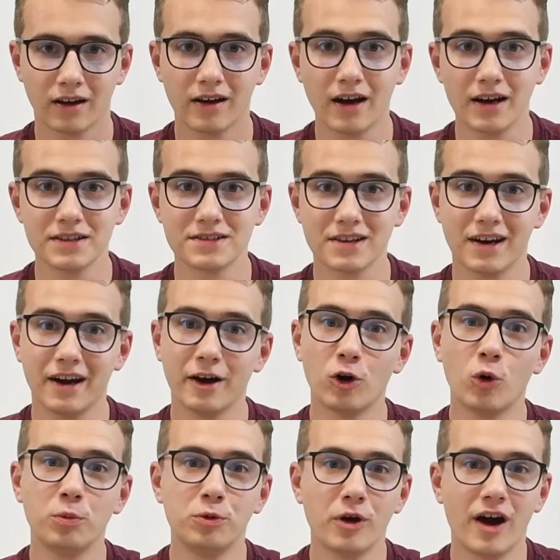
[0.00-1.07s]
Guys, I
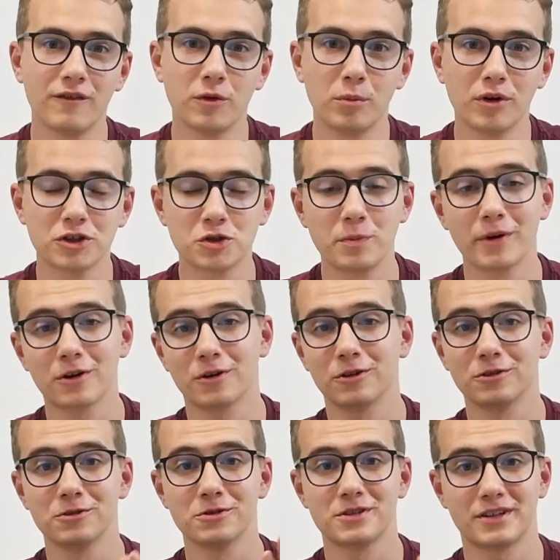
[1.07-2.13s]
hope you have a much better
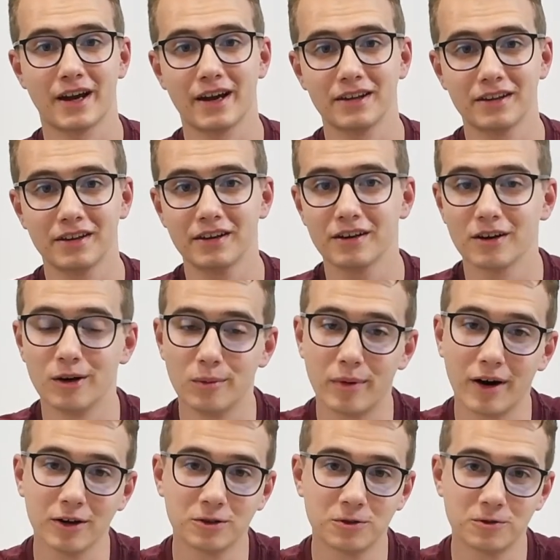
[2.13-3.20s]
understanding
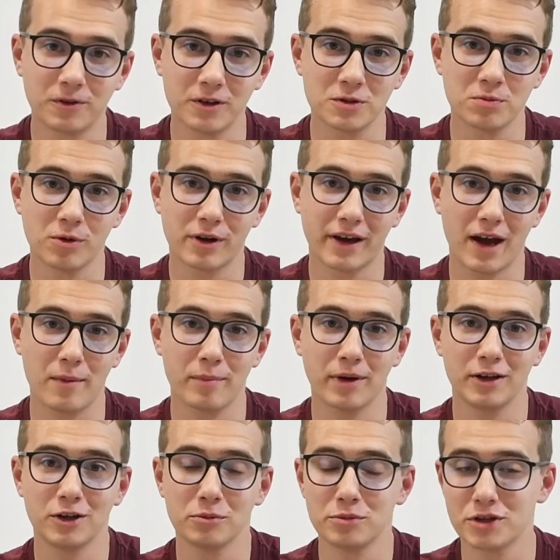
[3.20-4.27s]
about Facebook
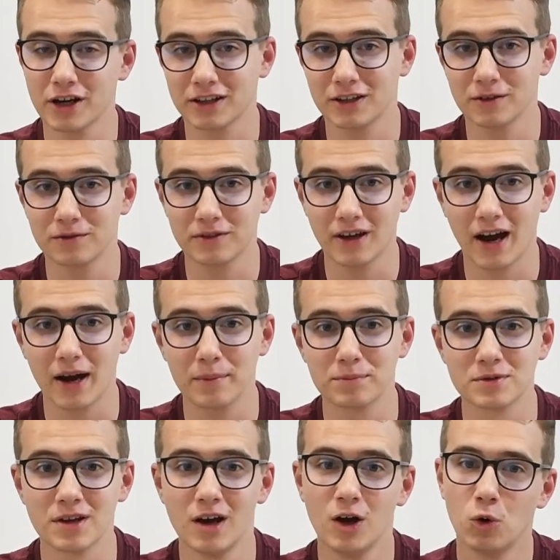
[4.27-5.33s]
campaign objective
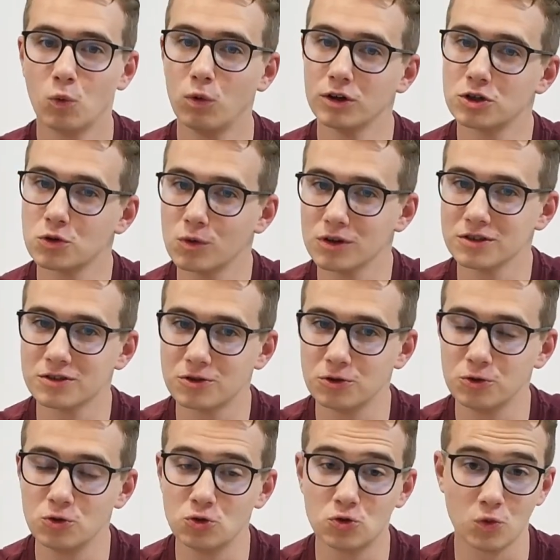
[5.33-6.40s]
types, which ones to
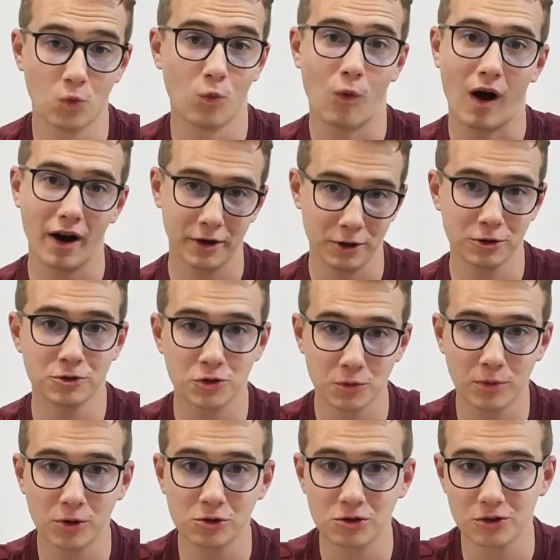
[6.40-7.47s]
use, why you're
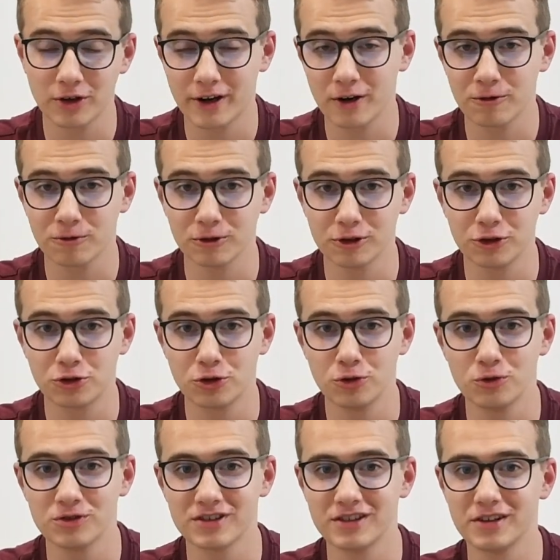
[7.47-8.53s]
supposed to carefully
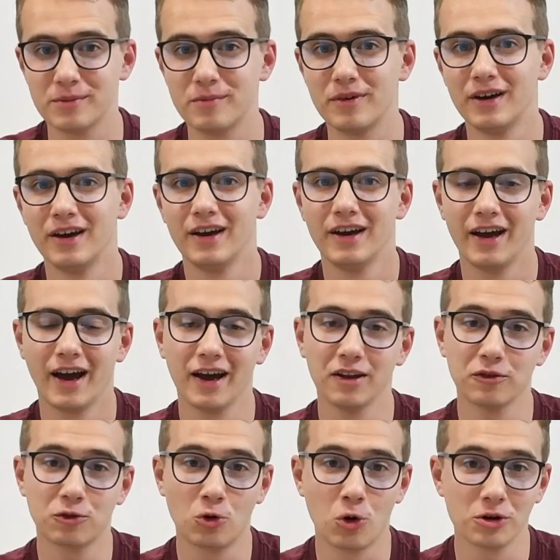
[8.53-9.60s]
choose them, and
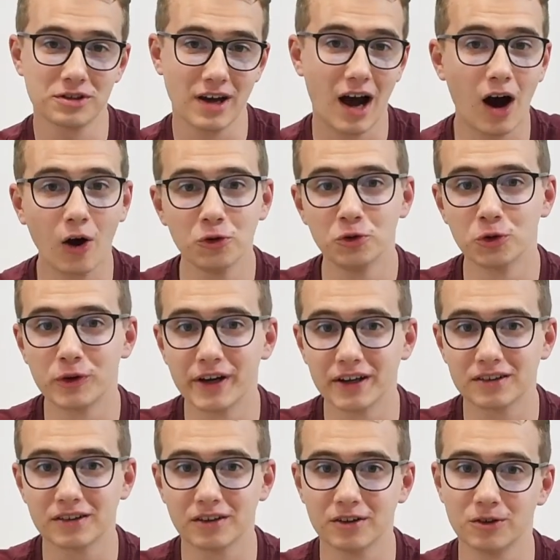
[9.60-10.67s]
of course how you
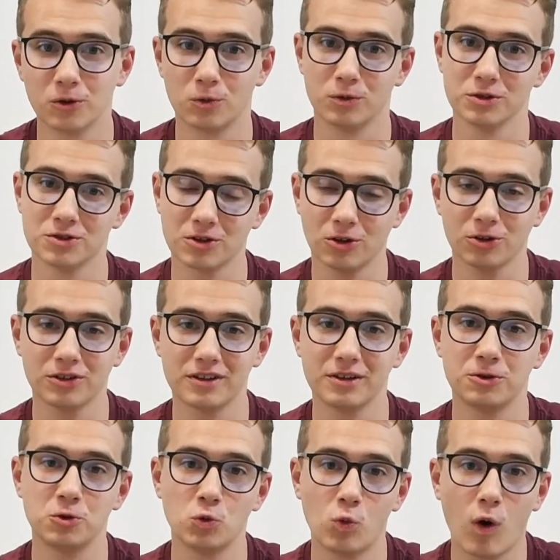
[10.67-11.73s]
get the result
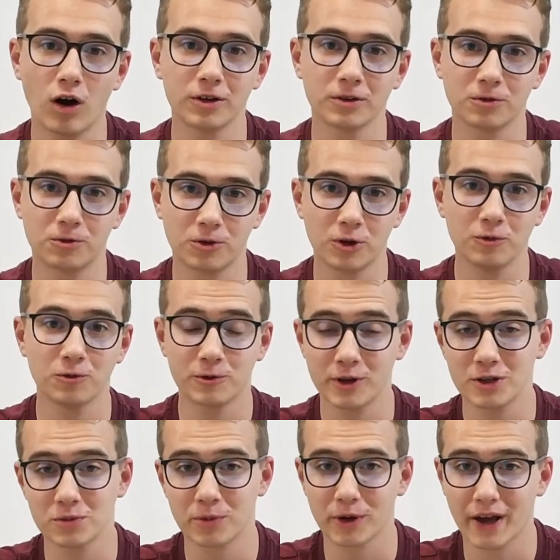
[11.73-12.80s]
that you want from
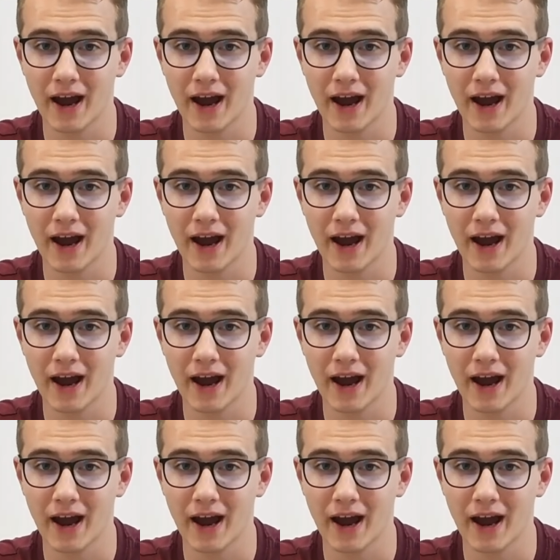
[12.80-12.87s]
Facebook